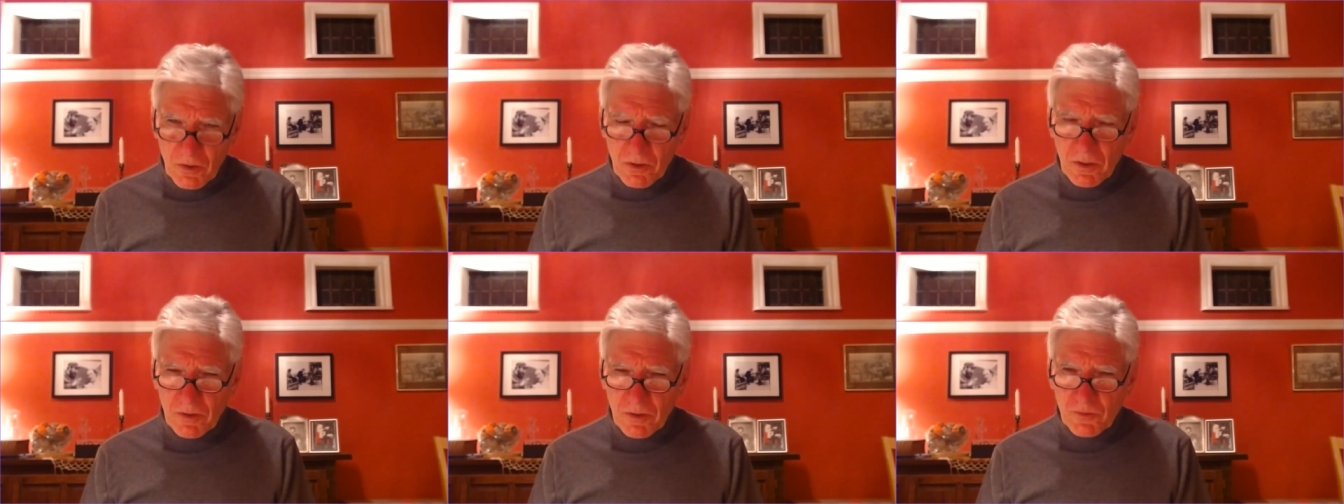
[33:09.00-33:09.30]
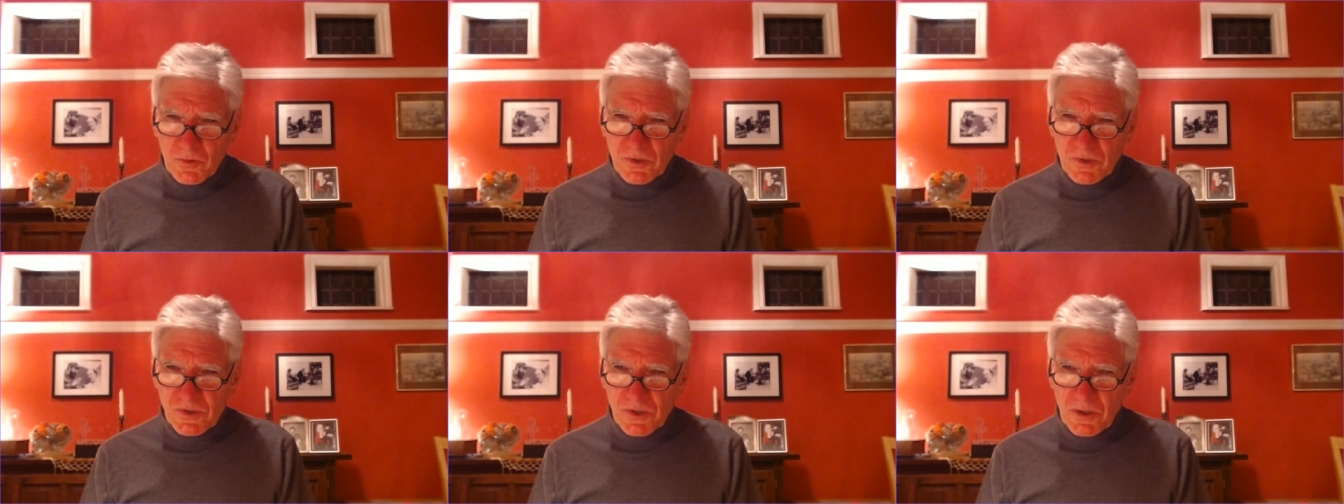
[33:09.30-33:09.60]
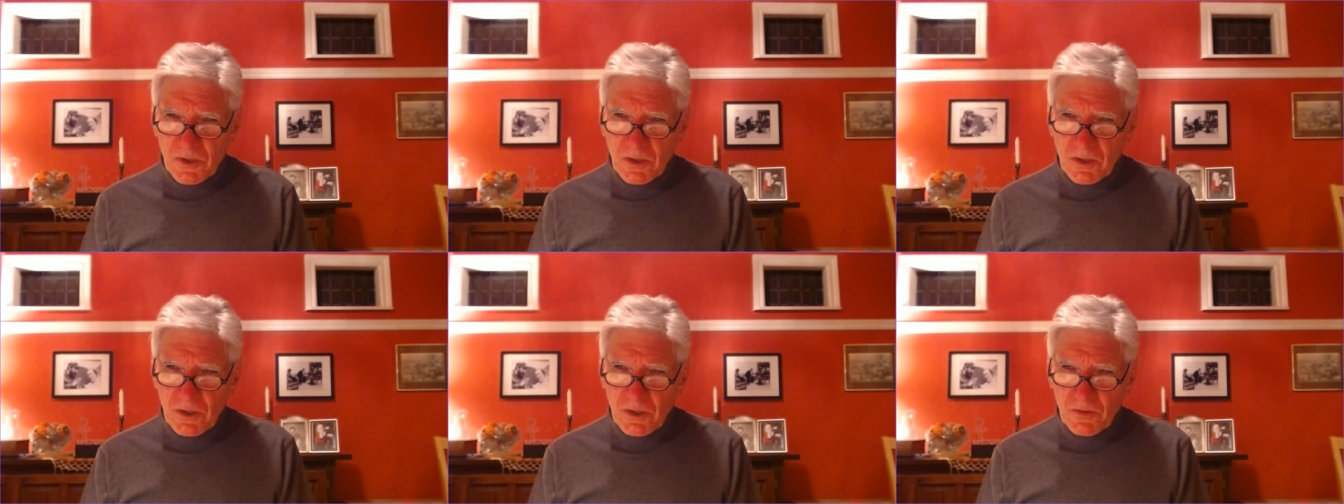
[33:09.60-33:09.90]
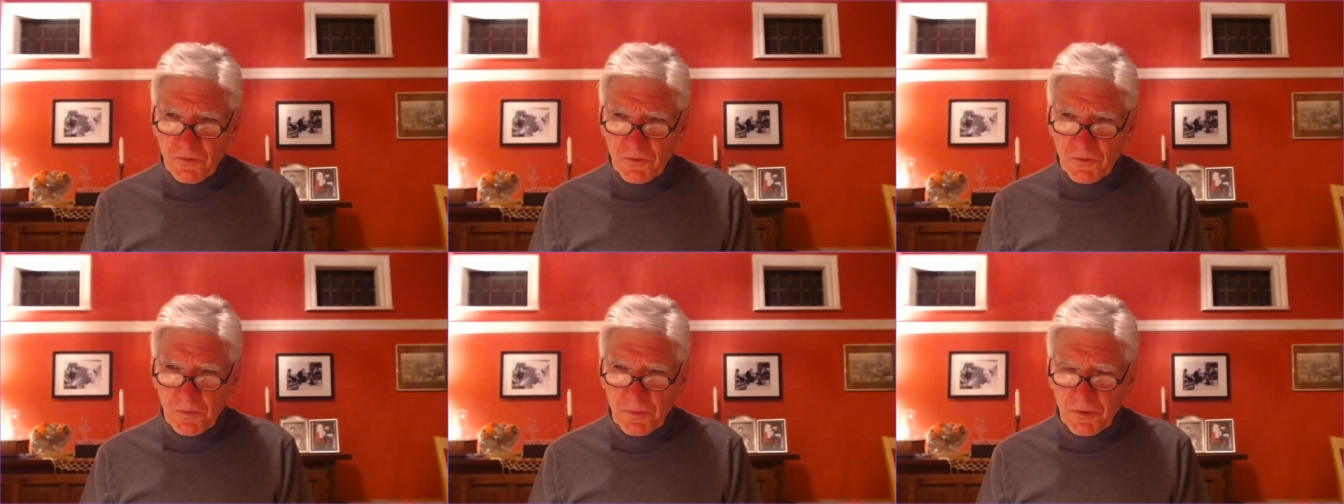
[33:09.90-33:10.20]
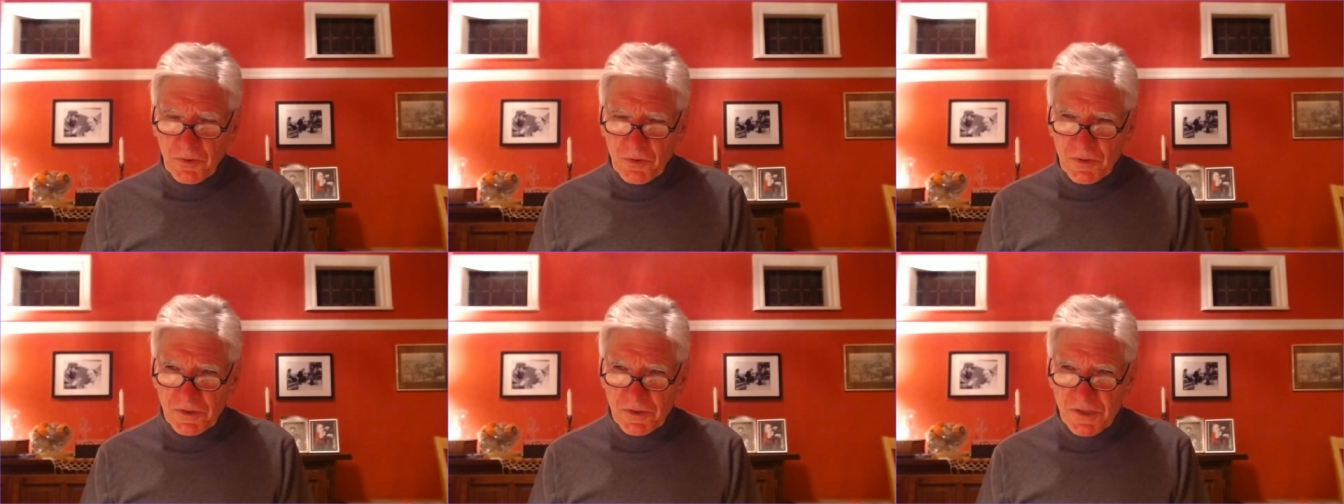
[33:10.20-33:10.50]
unresolved
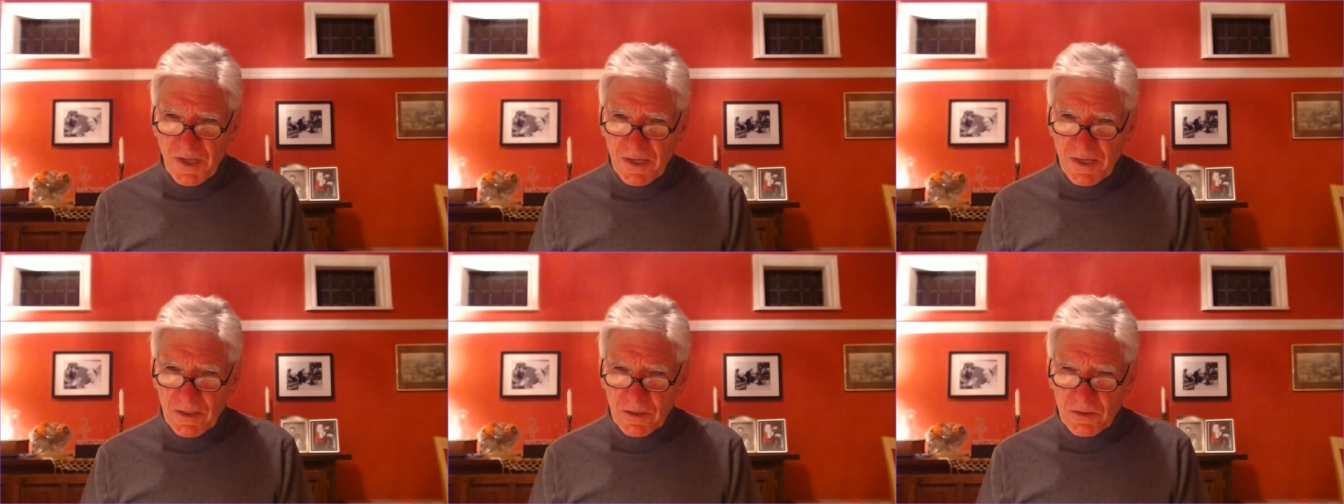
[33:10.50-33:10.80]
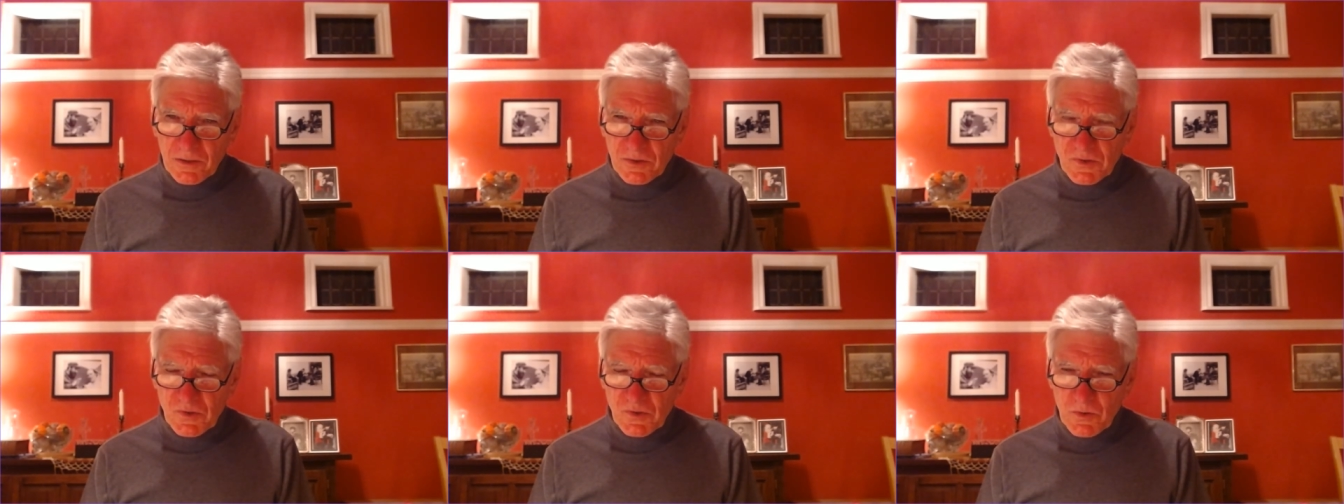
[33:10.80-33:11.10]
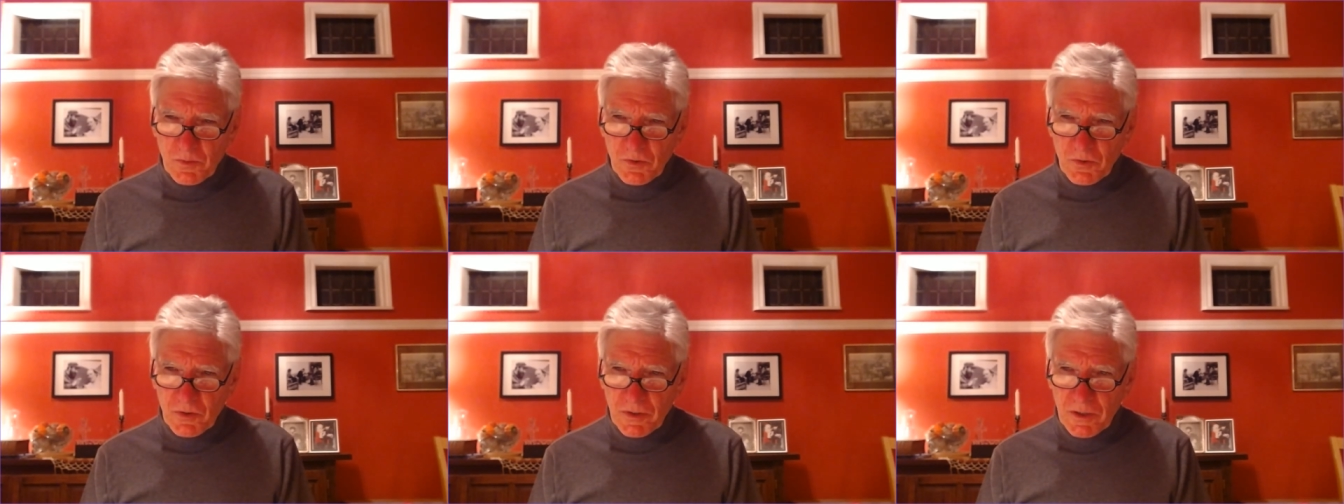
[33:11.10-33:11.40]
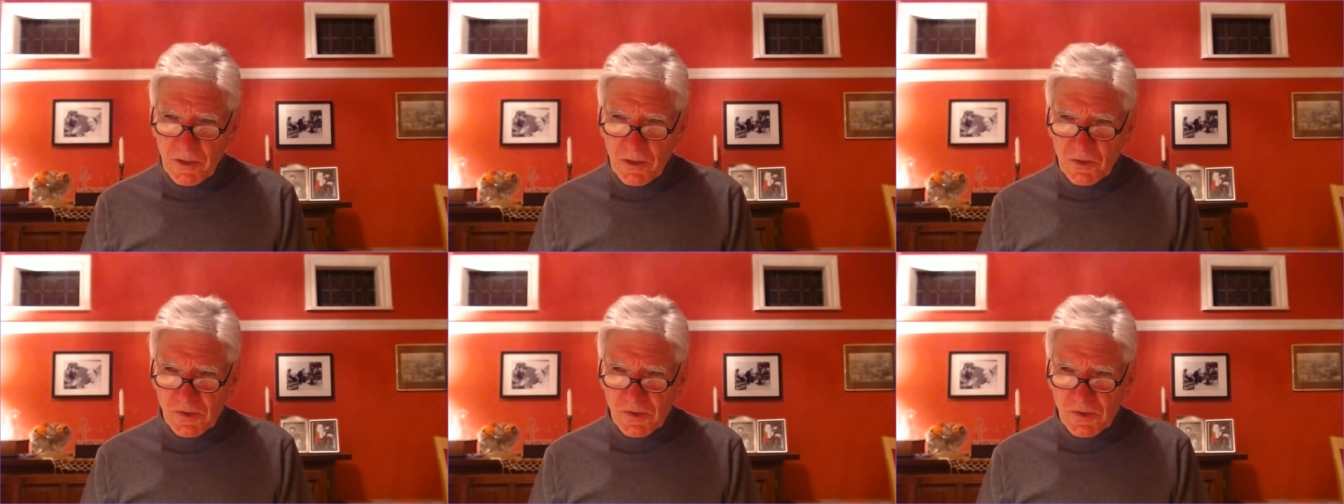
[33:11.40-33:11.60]
puritanical superego,